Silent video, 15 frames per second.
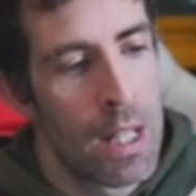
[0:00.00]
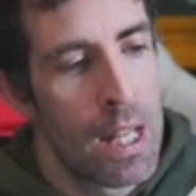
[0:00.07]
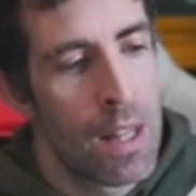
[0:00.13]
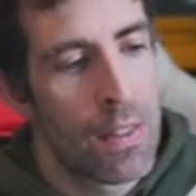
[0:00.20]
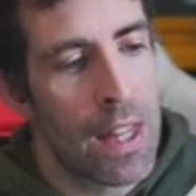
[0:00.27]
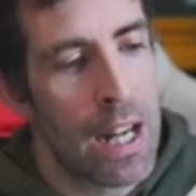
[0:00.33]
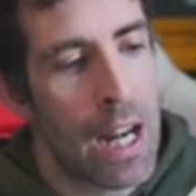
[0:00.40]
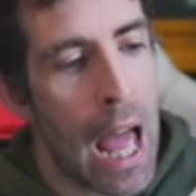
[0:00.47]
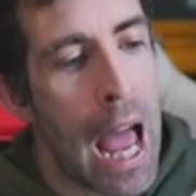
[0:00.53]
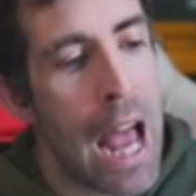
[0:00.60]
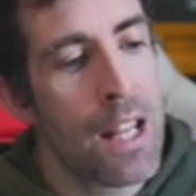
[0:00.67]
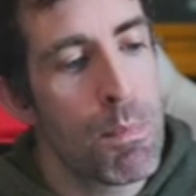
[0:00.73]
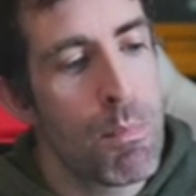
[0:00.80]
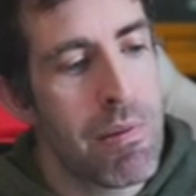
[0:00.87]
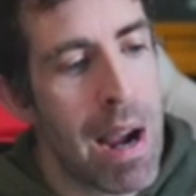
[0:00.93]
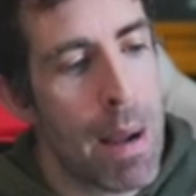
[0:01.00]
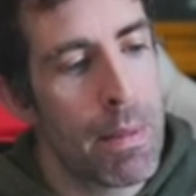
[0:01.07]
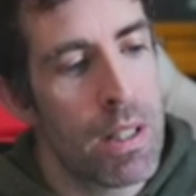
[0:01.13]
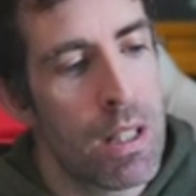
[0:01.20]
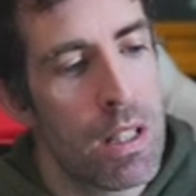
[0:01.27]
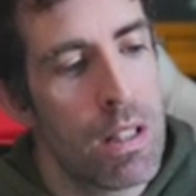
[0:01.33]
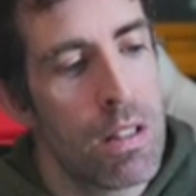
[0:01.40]
Then as
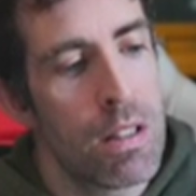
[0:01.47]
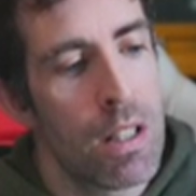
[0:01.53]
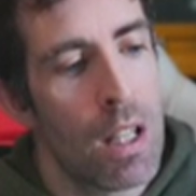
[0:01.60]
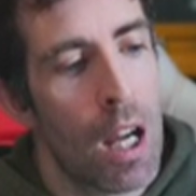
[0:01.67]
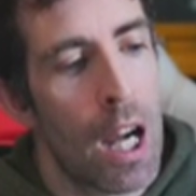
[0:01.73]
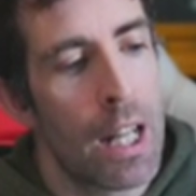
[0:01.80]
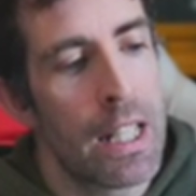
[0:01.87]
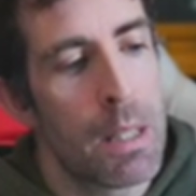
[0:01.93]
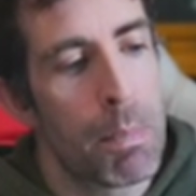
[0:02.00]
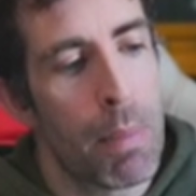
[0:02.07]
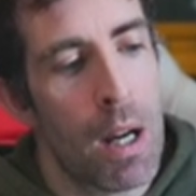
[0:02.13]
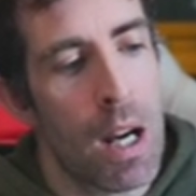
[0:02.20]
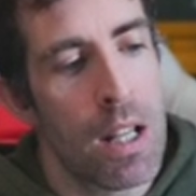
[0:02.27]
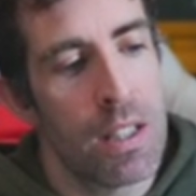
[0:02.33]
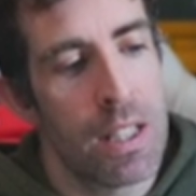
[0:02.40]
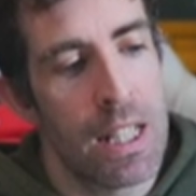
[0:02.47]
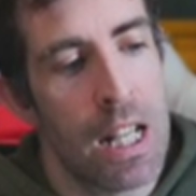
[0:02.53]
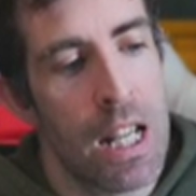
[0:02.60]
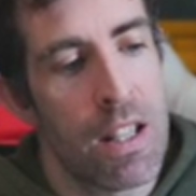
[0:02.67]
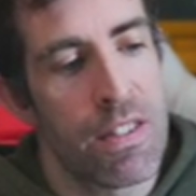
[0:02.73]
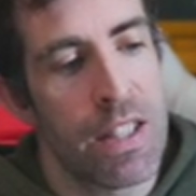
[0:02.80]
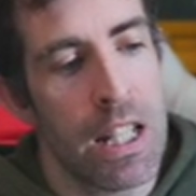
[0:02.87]
parameters, I need to pass in
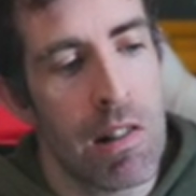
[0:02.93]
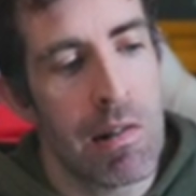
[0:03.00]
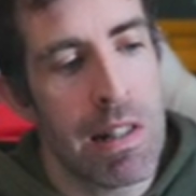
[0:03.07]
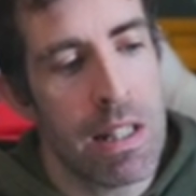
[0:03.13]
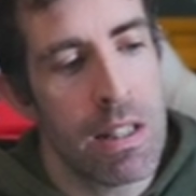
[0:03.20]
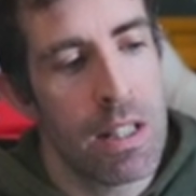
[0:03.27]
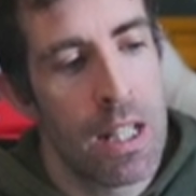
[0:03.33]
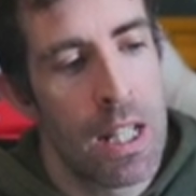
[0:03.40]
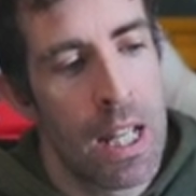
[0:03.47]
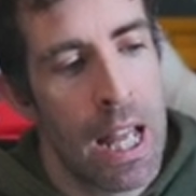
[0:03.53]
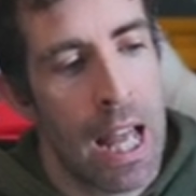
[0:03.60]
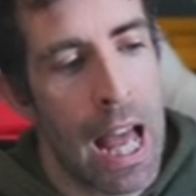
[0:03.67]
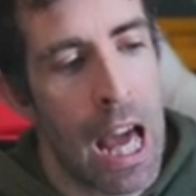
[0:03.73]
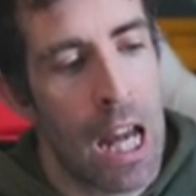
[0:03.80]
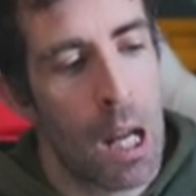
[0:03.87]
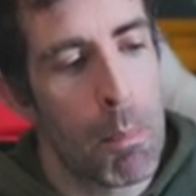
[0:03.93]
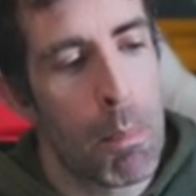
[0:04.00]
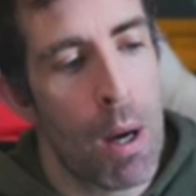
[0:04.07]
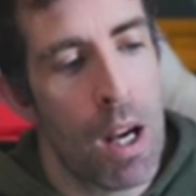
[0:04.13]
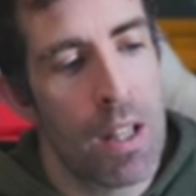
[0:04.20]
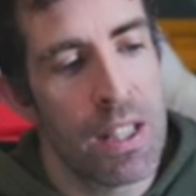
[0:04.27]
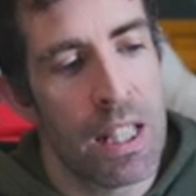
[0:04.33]
secret, and I'm
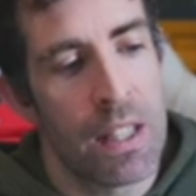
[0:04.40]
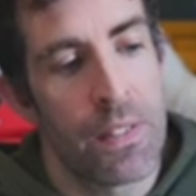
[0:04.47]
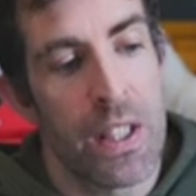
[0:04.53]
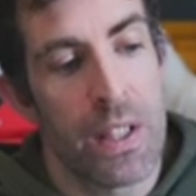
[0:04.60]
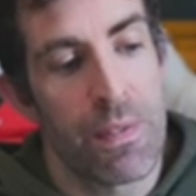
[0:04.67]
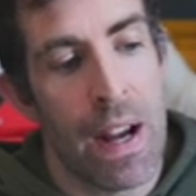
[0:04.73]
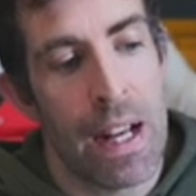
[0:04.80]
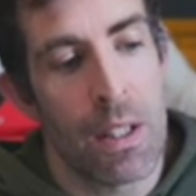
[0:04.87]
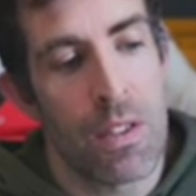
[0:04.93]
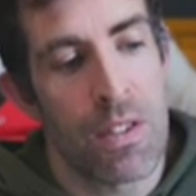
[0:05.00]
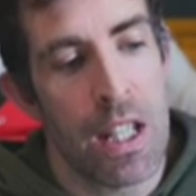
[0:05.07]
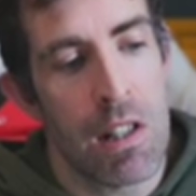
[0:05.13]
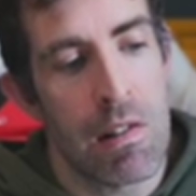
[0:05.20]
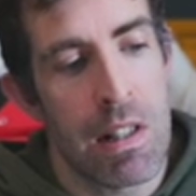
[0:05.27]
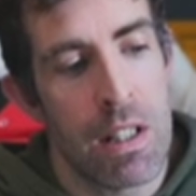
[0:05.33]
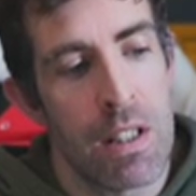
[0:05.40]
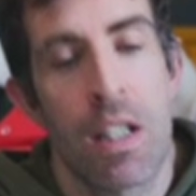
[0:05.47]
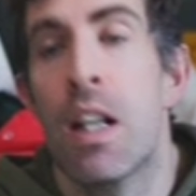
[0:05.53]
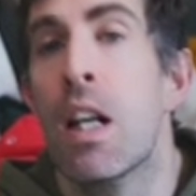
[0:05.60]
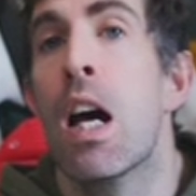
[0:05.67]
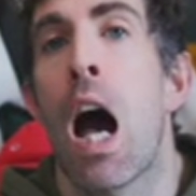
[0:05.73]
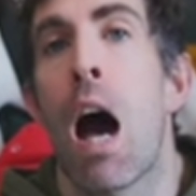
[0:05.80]
passing in this value secret.
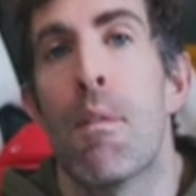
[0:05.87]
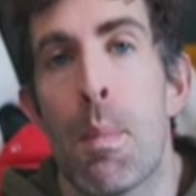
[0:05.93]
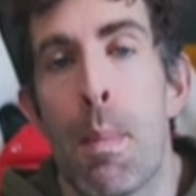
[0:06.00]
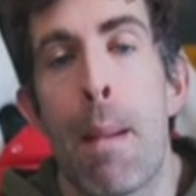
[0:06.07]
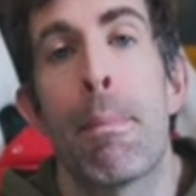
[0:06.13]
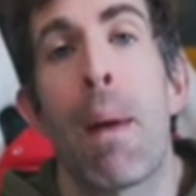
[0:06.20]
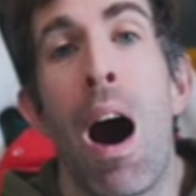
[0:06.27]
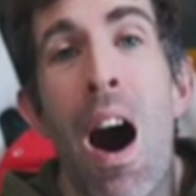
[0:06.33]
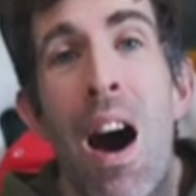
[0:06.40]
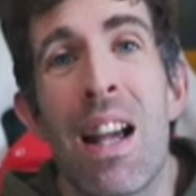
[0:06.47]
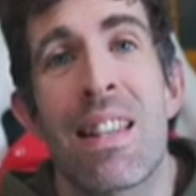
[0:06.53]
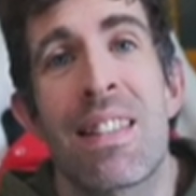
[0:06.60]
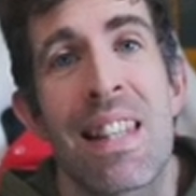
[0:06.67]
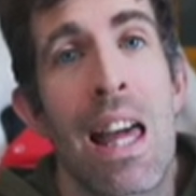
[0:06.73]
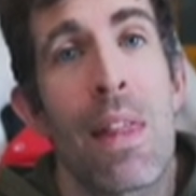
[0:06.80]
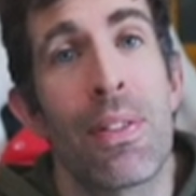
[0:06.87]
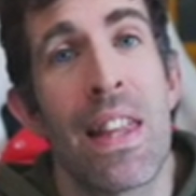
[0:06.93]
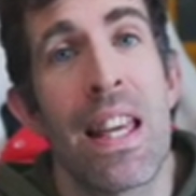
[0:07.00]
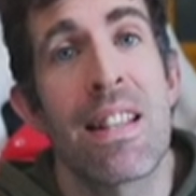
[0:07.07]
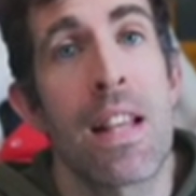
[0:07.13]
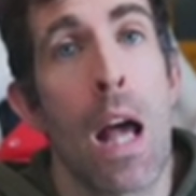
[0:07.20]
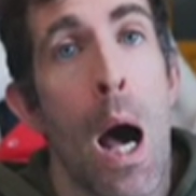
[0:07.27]
And remember, I set
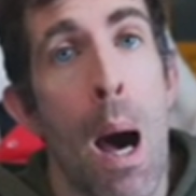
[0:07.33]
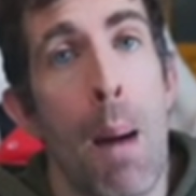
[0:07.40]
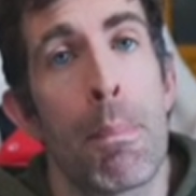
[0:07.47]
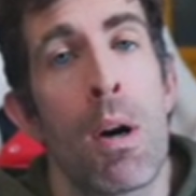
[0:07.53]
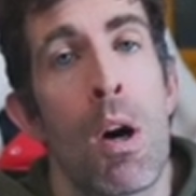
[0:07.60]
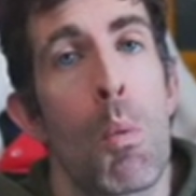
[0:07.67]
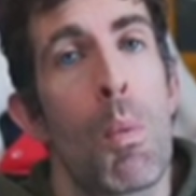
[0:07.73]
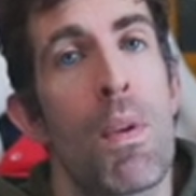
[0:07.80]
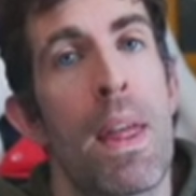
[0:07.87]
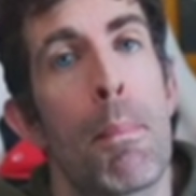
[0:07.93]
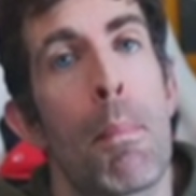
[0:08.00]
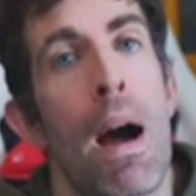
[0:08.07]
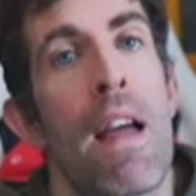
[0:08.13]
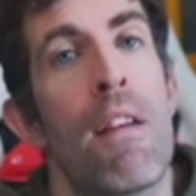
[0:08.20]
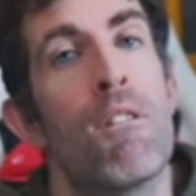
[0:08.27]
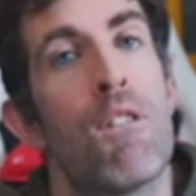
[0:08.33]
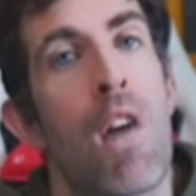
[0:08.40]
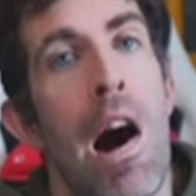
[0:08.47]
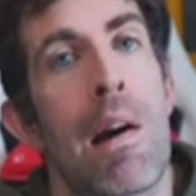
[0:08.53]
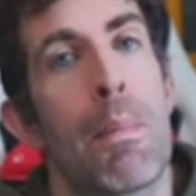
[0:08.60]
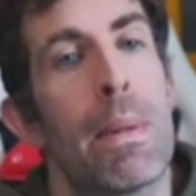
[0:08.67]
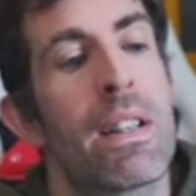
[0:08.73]
this up within my
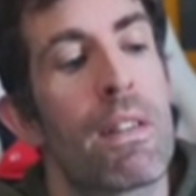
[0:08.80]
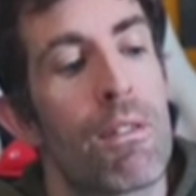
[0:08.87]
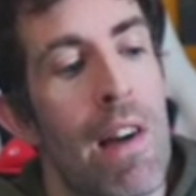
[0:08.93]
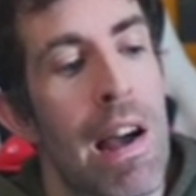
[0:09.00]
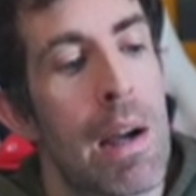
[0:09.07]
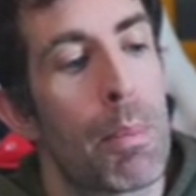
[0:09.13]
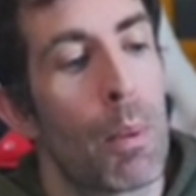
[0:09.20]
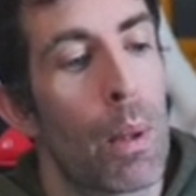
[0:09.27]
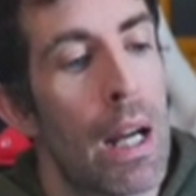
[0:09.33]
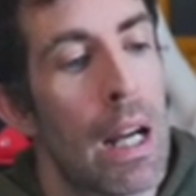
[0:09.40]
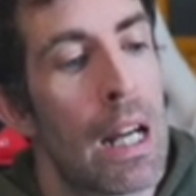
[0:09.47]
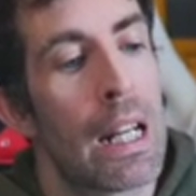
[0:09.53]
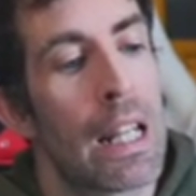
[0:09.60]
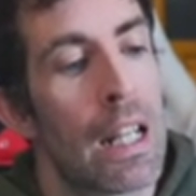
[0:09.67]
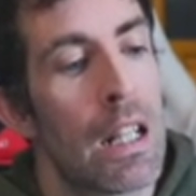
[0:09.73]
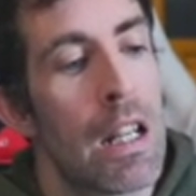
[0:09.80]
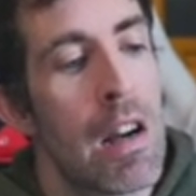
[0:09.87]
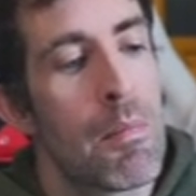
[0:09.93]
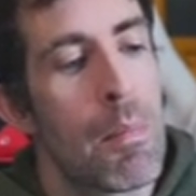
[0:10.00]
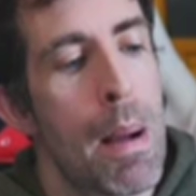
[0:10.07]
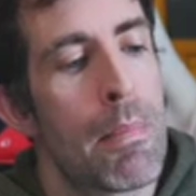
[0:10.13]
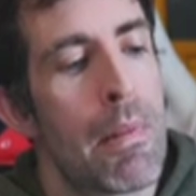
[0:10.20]
environment variable earlier.
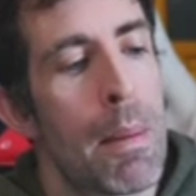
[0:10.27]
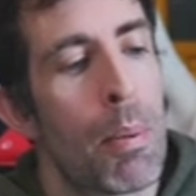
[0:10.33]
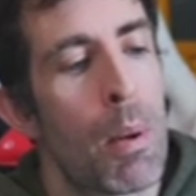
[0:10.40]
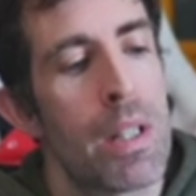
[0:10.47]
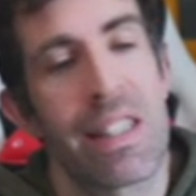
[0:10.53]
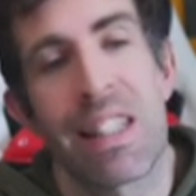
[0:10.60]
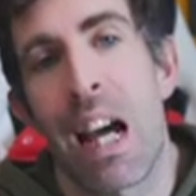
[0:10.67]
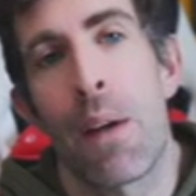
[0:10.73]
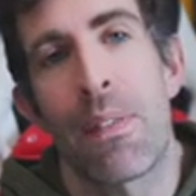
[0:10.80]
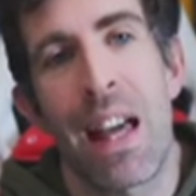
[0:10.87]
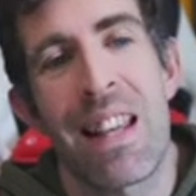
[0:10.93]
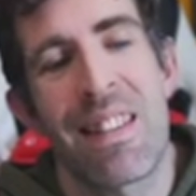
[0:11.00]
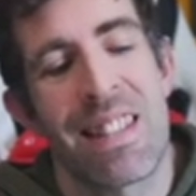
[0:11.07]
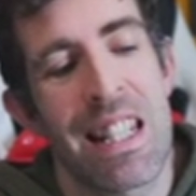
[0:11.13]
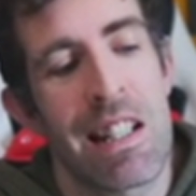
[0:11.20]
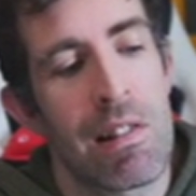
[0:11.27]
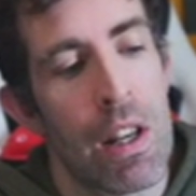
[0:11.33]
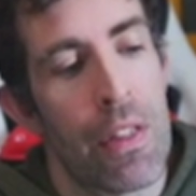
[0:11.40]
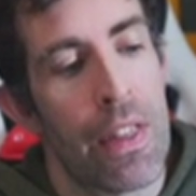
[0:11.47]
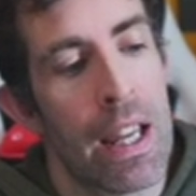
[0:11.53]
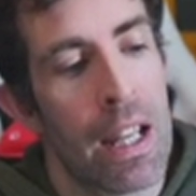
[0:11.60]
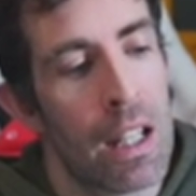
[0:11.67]
Remember, I pointed out that secret
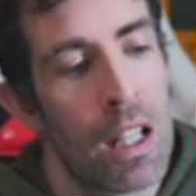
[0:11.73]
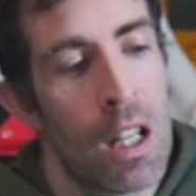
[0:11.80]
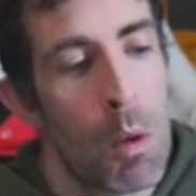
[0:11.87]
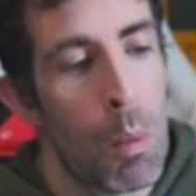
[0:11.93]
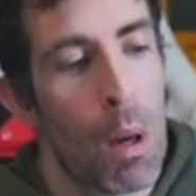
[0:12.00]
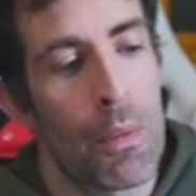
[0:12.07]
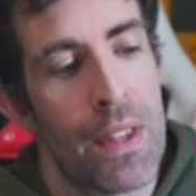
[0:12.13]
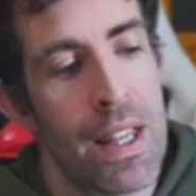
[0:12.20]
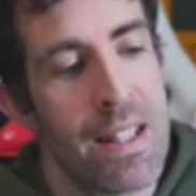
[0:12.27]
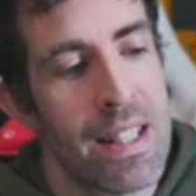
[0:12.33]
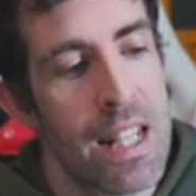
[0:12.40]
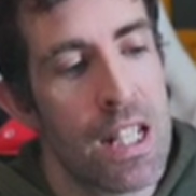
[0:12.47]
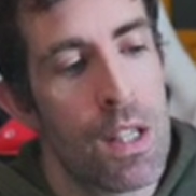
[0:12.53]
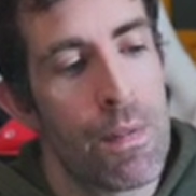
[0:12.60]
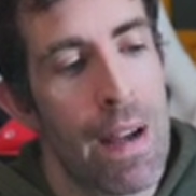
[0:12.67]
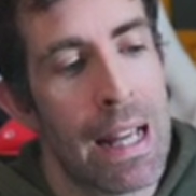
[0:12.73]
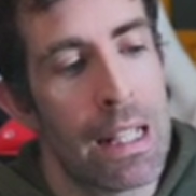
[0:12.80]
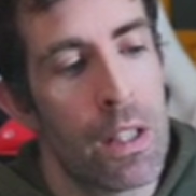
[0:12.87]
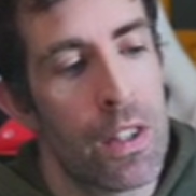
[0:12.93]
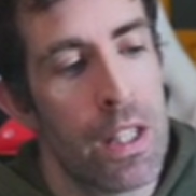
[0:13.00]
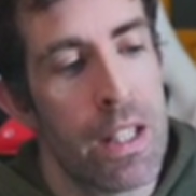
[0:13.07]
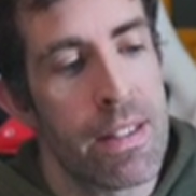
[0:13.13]
thing. Well, this is the value
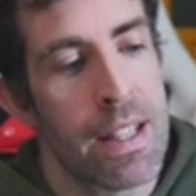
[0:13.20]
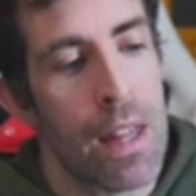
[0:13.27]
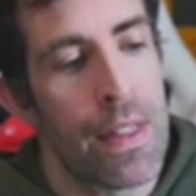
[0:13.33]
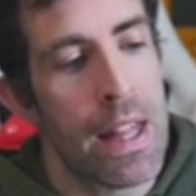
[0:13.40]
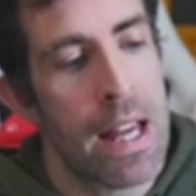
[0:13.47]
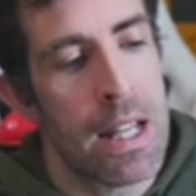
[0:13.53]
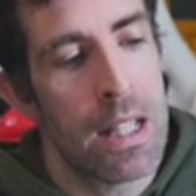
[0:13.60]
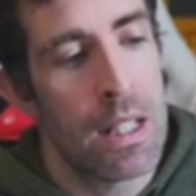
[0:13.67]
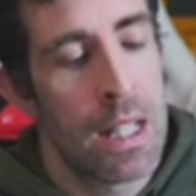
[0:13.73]
that you set there.